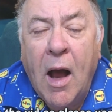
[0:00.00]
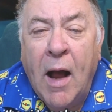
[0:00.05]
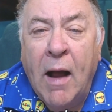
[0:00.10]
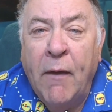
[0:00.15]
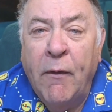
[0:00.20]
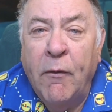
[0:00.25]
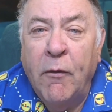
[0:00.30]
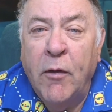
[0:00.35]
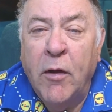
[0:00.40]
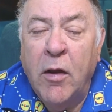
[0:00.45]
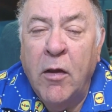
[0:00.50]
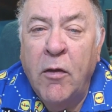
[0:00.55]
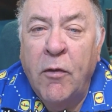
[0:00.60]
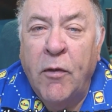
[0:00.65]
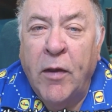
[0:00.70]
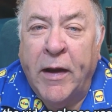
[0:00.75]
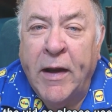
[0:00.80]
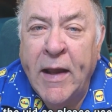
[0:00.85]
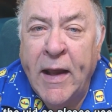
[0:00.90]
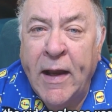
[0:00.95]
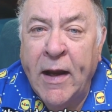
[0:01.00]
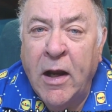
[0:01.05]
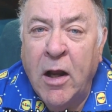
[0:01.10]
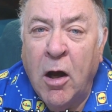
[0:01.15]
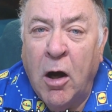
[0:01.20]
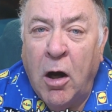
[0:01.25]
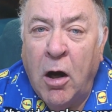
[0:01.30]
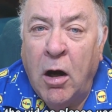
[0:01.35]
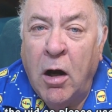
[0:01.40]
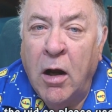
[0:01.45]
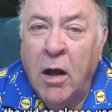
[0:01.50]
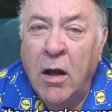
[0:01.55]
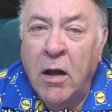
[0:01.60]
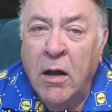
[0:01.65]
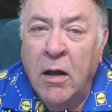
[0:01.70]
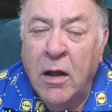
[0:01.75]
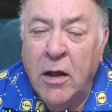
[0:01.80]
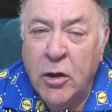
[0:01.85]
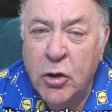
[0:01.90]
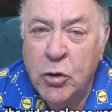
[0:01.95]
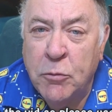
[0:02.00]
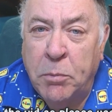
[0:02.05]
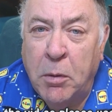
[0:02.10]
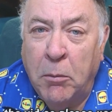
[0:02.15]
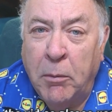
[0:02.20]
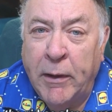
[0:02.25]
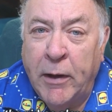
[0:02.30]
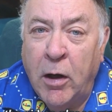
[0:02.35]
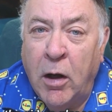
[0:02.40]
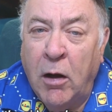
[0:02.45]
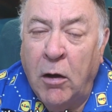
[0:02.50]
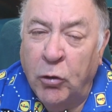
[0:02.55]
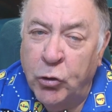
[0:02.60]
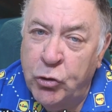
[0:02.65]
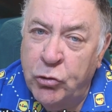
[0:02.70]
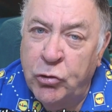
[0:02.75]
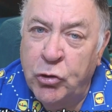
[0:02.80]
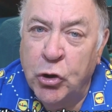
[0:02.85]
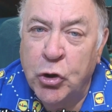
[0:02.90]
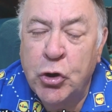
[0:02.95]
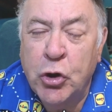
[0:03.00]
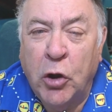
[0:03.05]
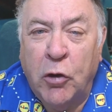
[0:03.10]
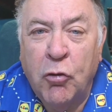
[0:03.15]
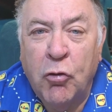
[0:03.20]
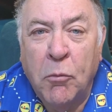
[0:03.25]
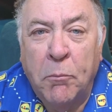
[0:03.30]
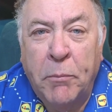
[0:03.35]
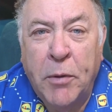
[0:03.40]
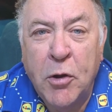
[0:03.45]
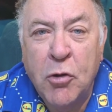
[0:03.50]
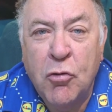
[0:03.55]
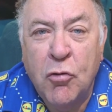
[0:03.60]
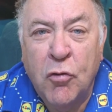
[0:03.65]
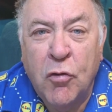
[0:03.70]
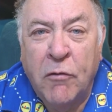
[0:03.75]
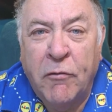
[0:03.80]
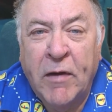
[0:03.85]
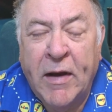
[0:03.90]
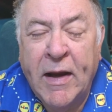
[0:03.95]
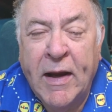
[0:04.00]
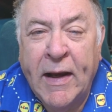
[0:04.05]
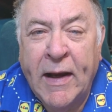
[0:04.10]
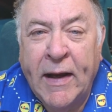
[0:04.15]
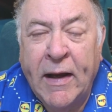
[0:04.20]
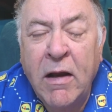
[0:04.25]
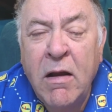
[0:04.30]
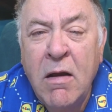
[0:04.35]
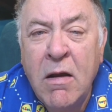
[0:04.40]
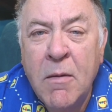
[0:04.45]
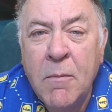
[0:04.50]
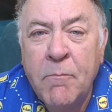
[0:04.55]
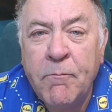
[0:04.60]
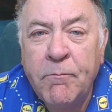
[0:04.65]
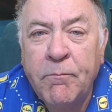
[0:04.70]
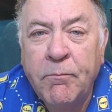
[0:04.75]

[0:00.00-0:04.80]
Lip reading: And the kit car, as you probably know, I'll just show you some pictures of it here.